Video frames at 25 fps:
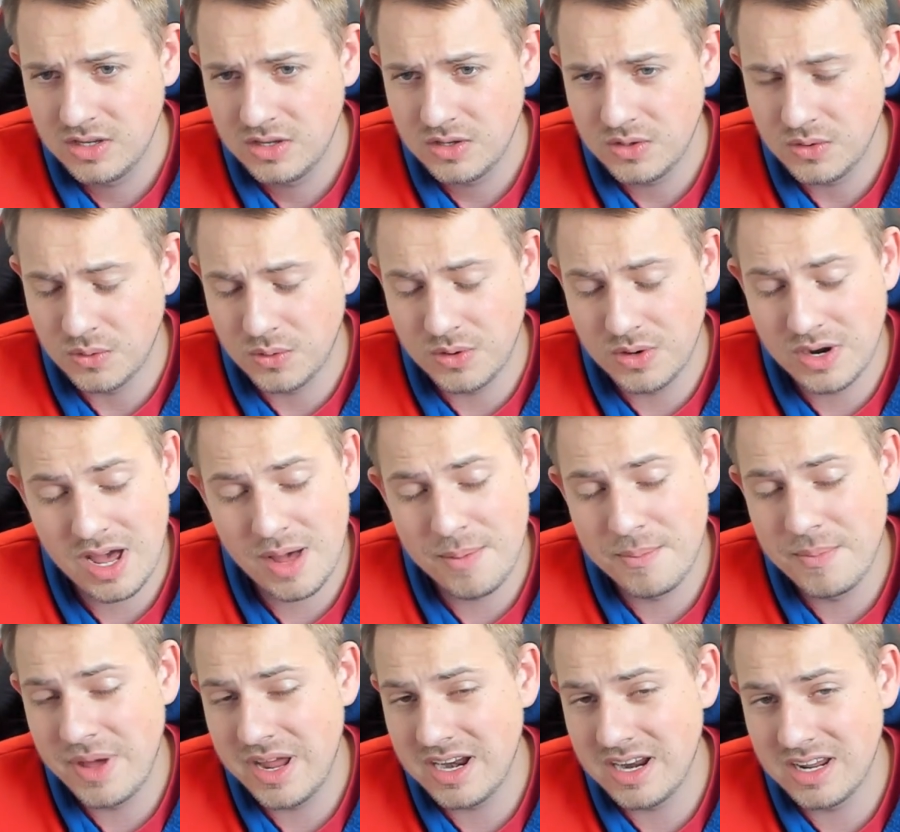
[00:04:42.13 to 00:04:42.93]
or not
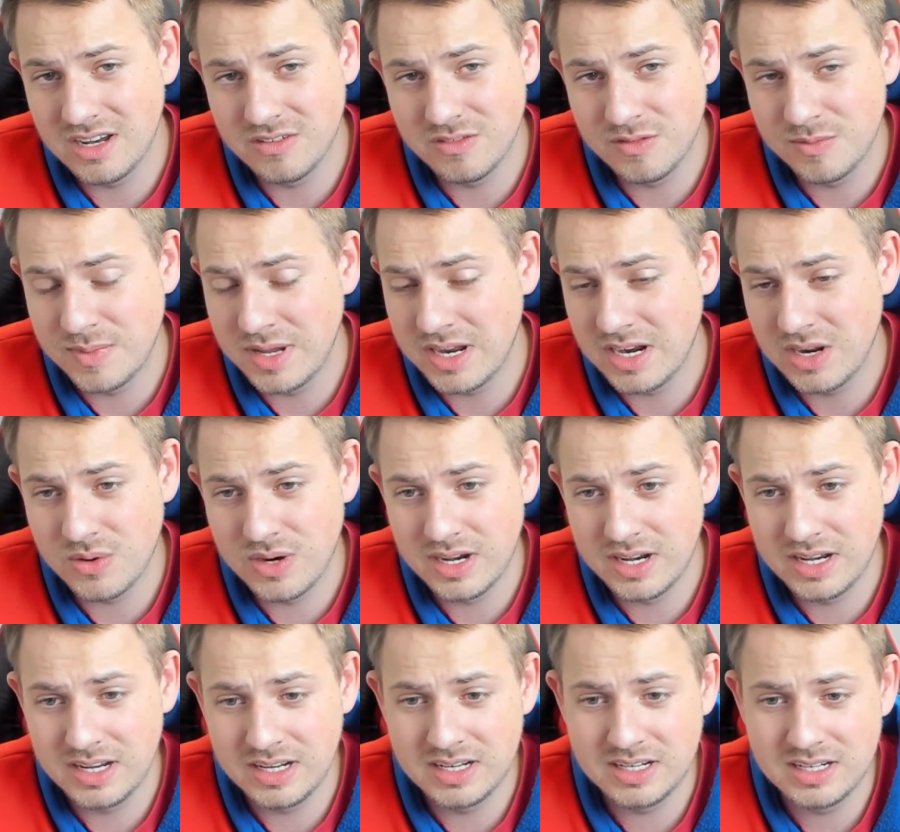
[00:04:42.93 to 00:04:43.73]
many of them
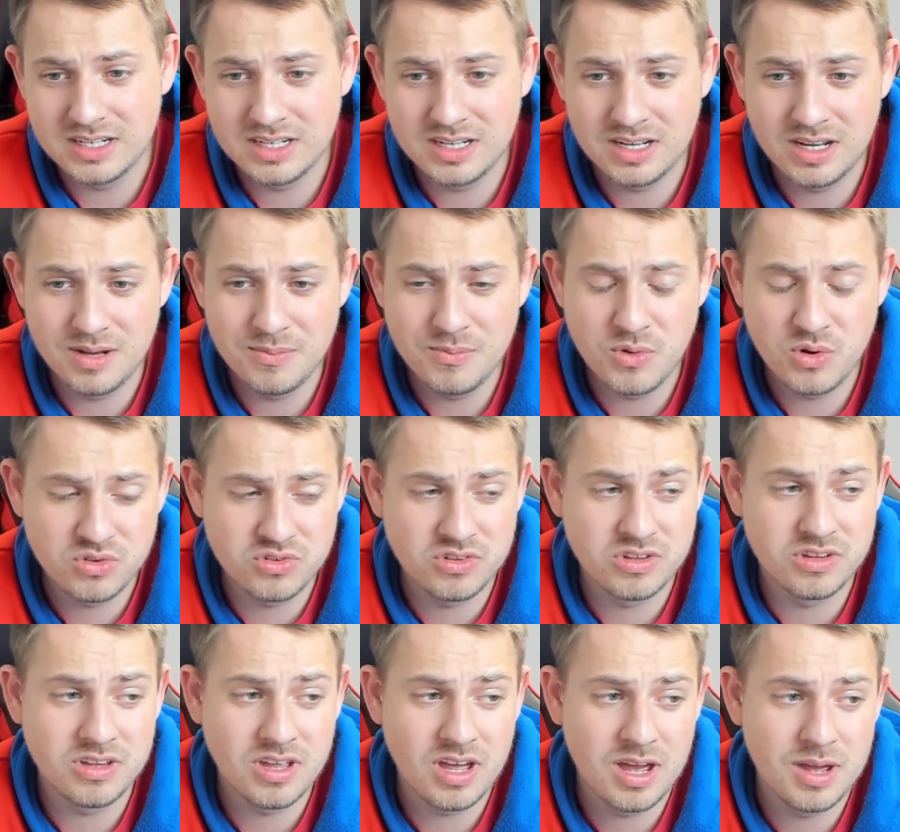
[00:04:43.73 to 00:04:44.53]
anyway, most
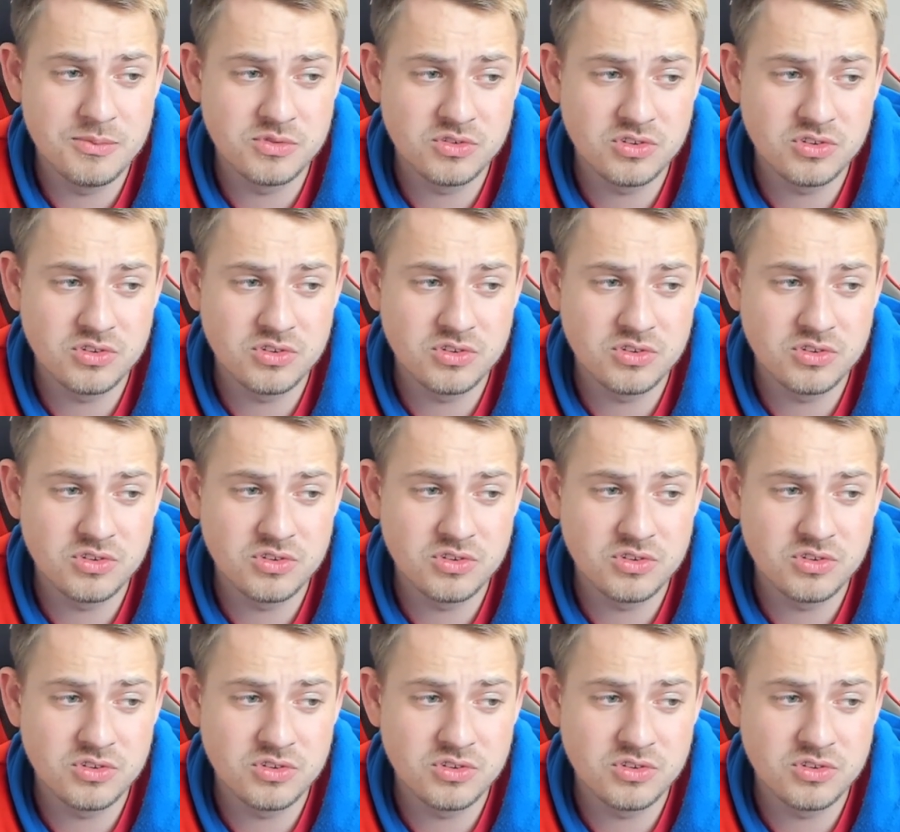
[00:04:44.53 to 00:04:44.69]
of the time.